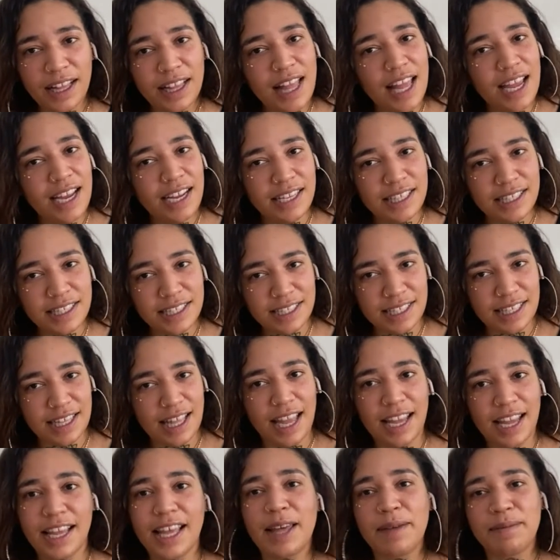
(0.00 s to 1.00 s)
clients,
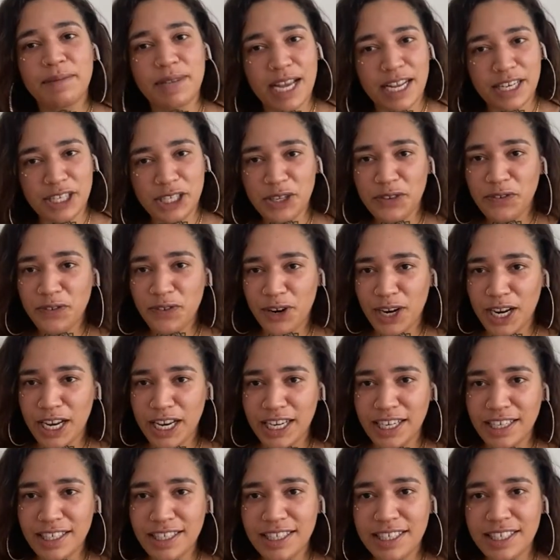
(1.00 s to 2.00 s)
like, I'm not your
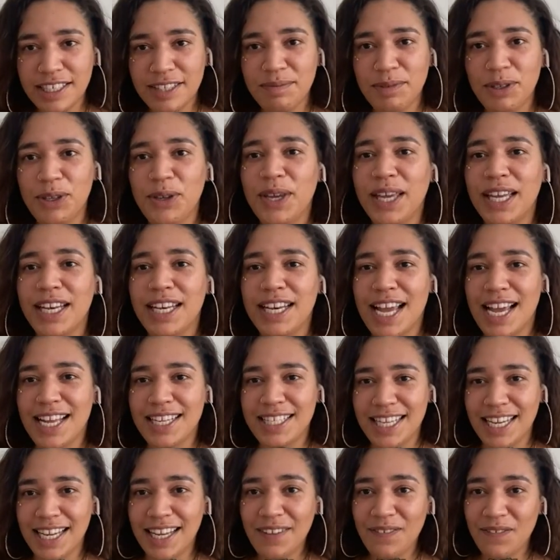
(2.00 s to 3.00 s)
friend. You cannot
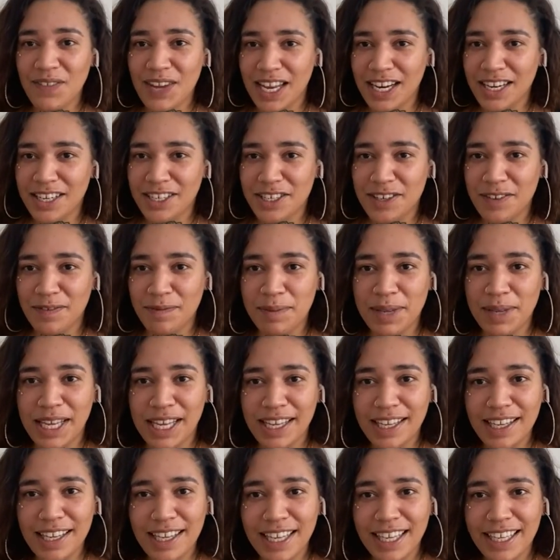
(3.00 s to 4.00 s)
take advantage of
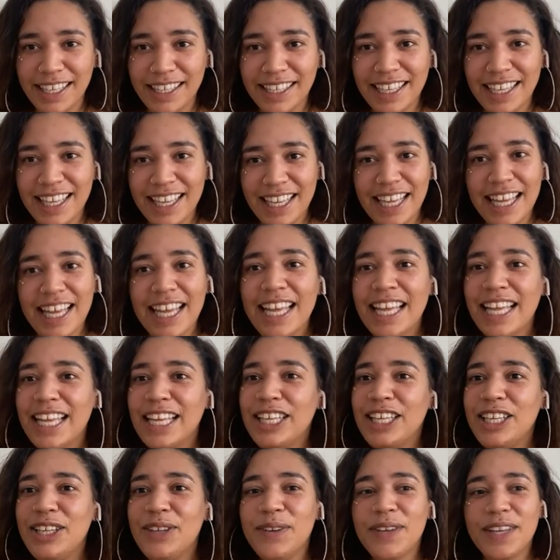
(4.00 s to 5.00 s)
me.
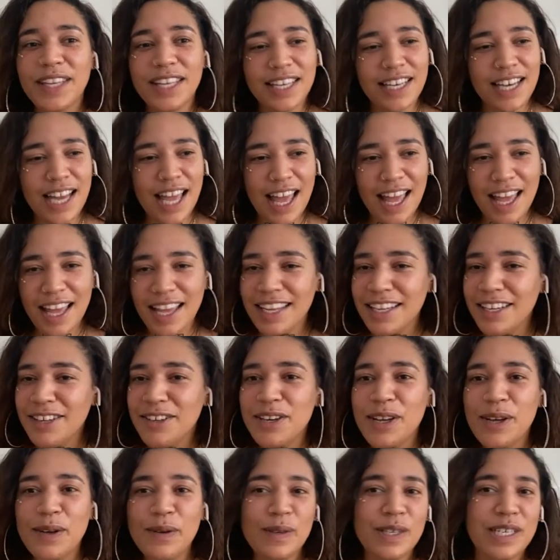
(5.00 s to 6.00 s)
You cannot, you
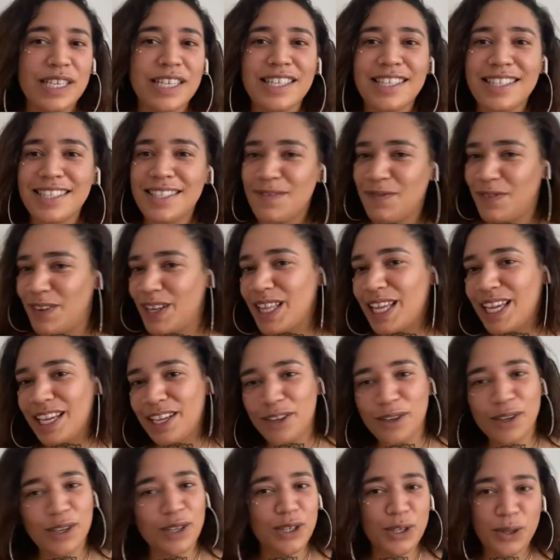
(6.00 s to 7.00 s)
know, just feel like
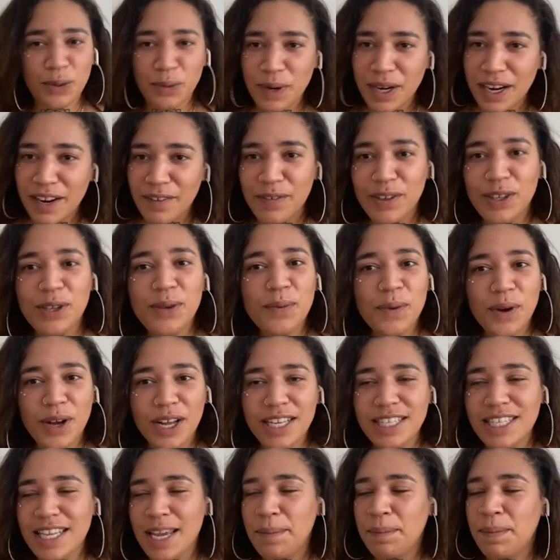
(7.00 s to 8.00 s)
you could do whatever you want
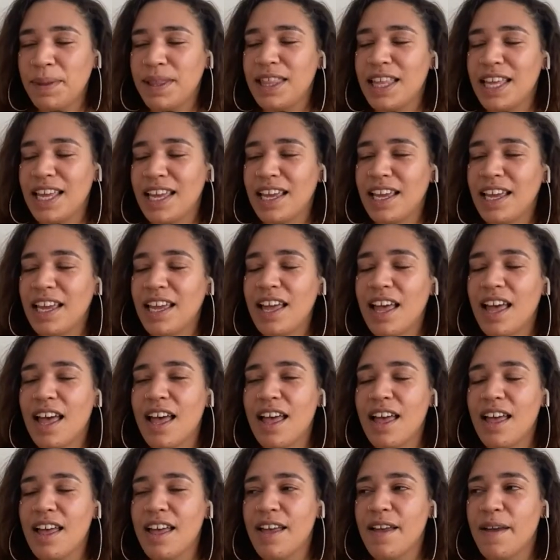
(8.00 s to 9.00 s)
type of thing.
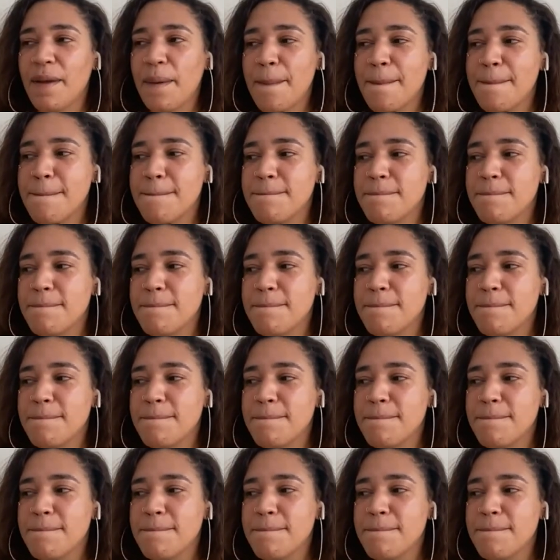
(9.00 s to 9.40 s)
Um,